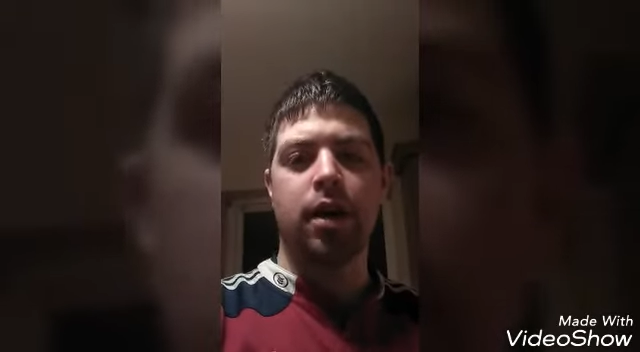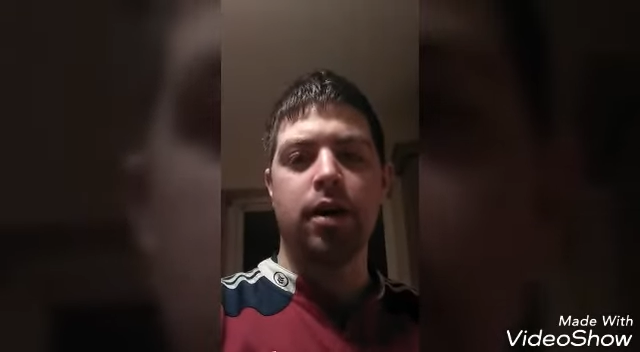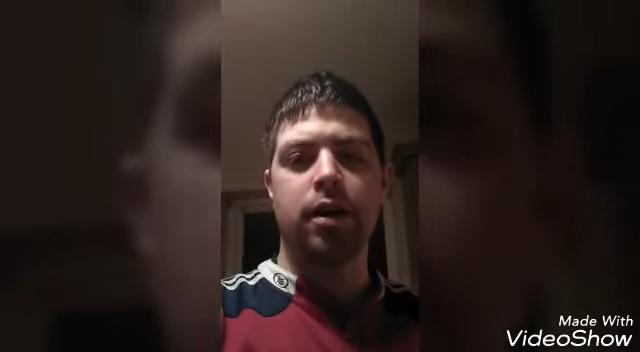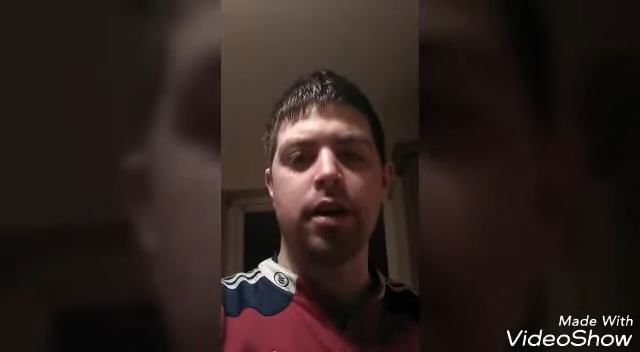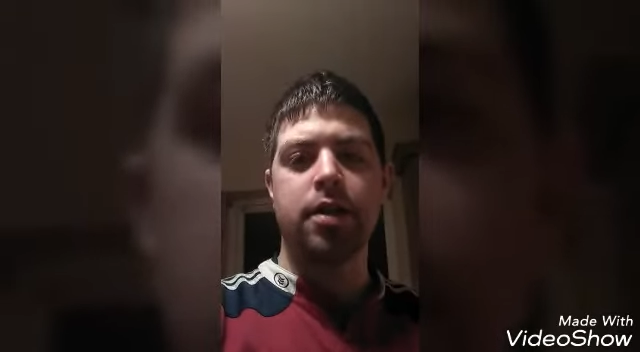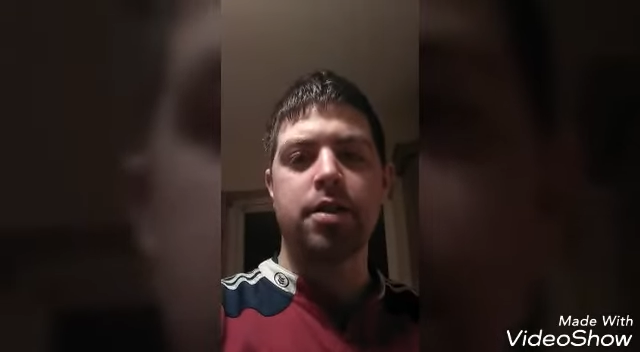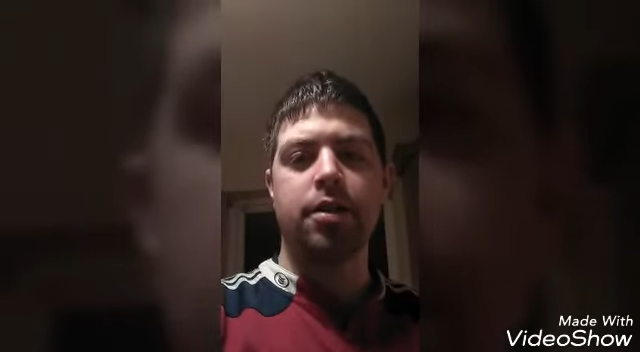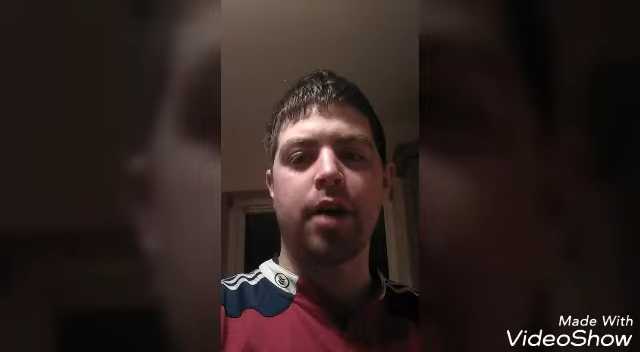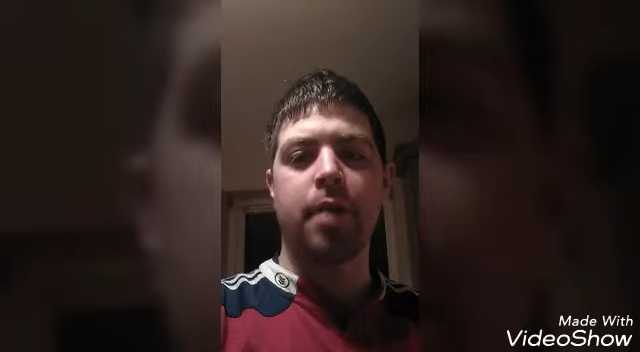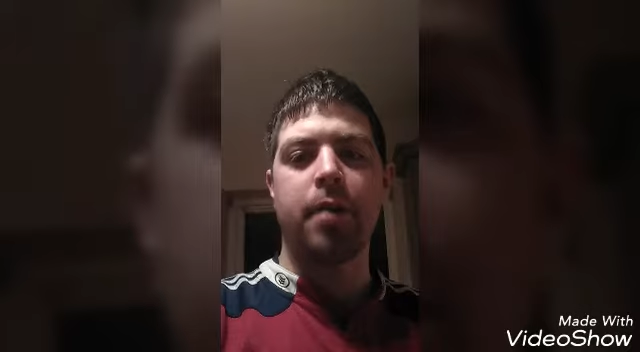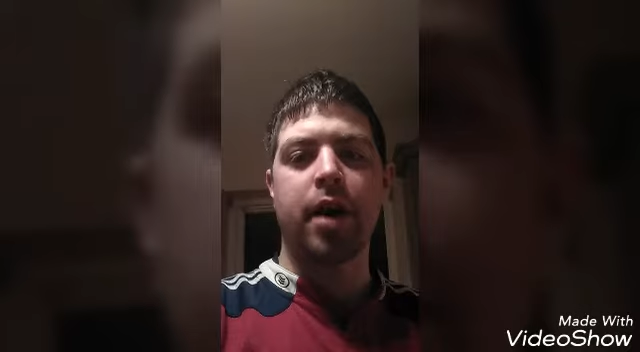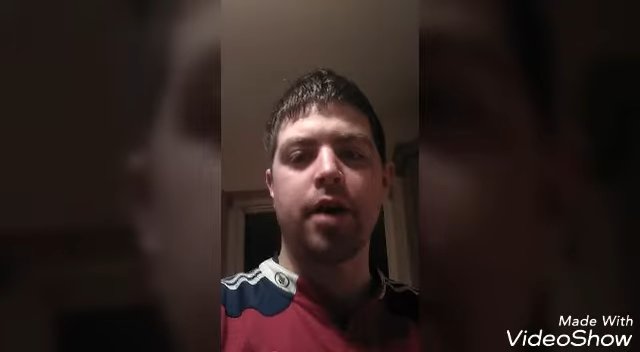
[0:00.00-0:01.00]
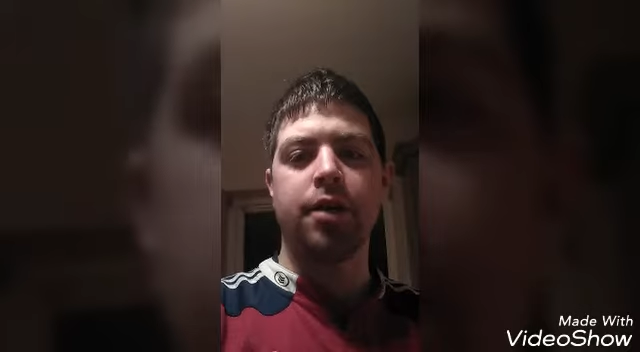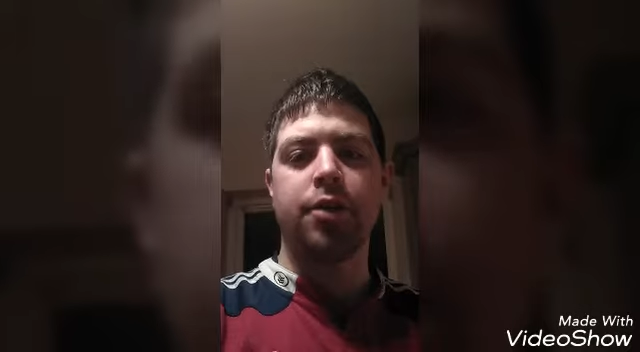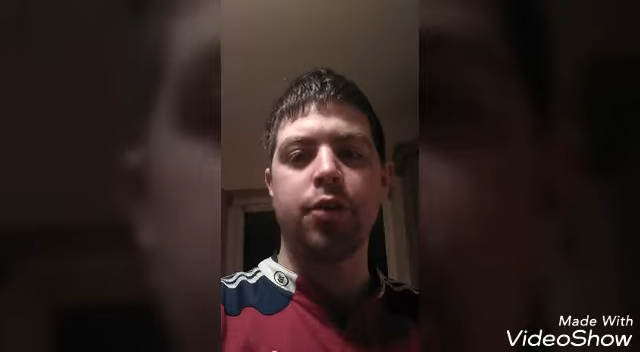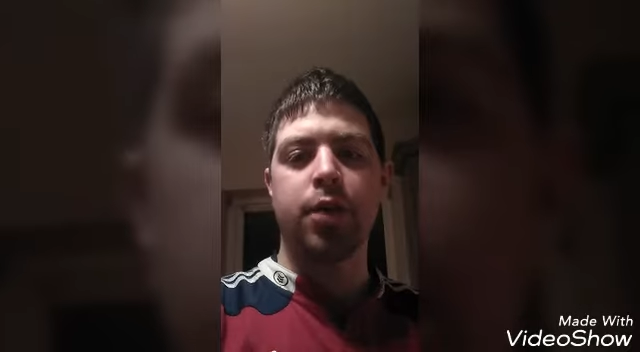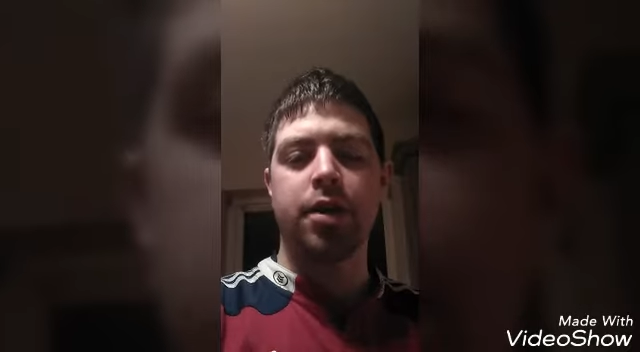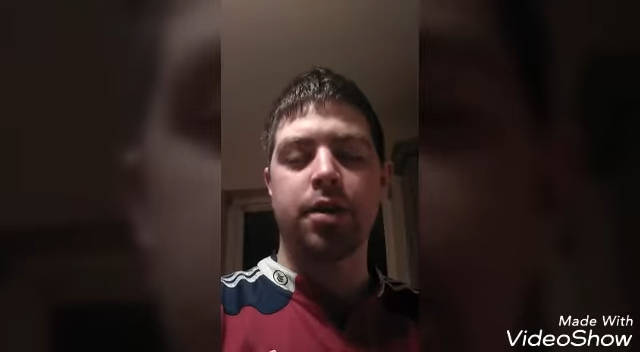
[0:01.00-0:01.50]
on Instagram
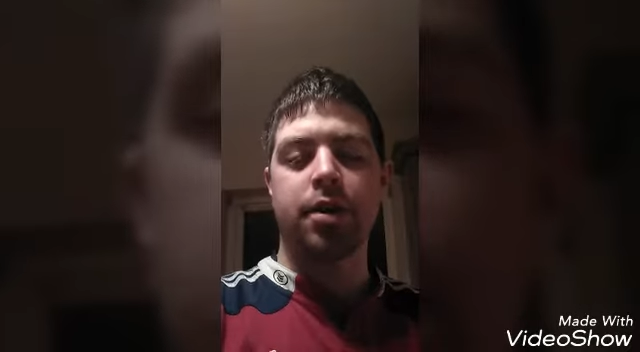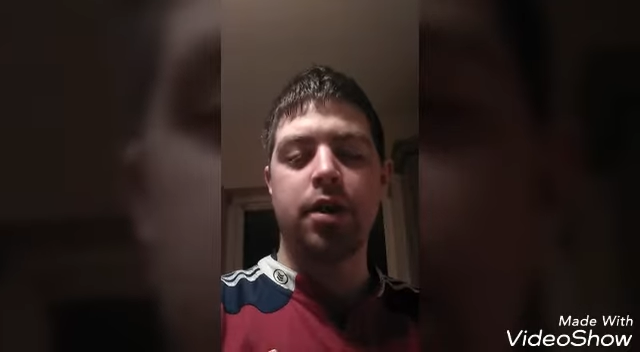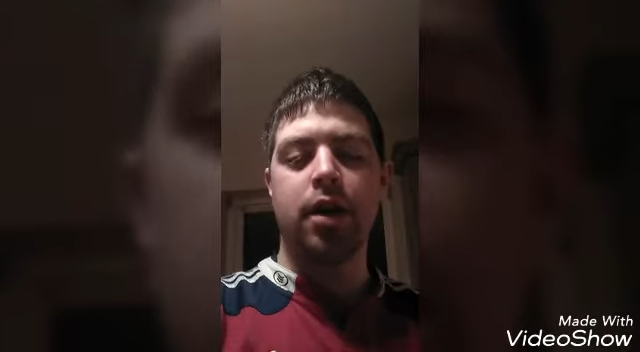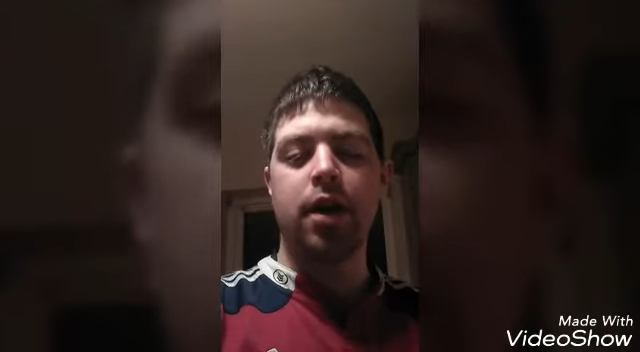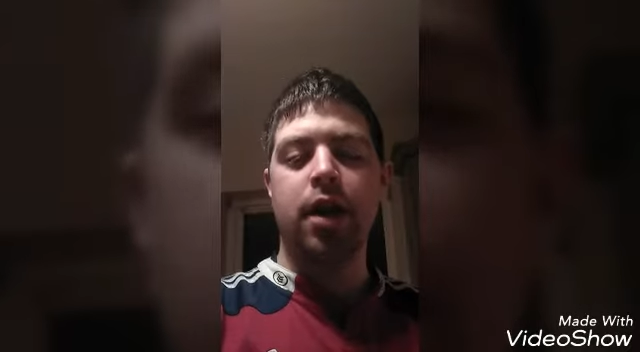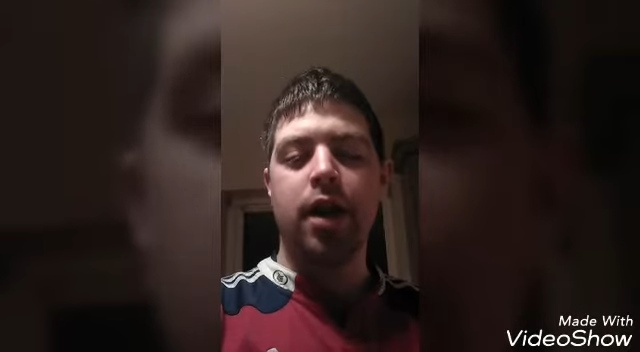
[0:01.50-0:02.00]
and Twitter,